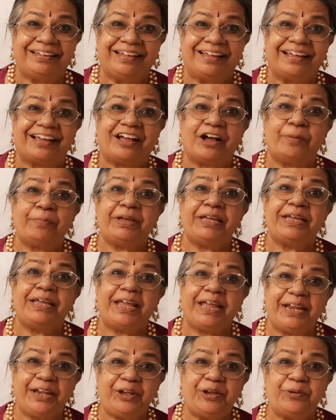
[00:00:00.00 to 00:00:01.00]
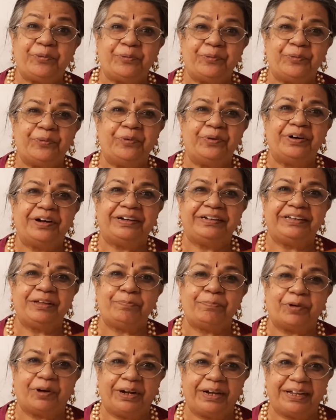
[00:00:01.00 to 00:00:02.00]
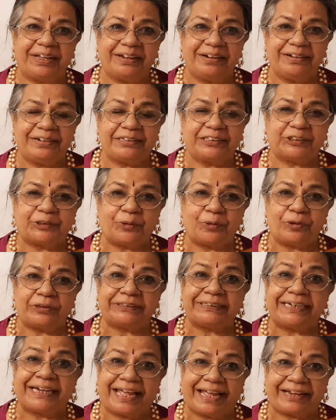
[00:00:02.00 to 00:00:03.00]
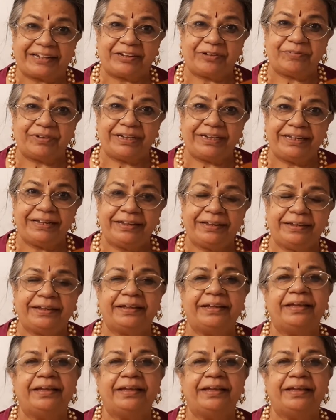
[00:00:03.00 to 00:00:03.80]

coming into the political discourse and activity?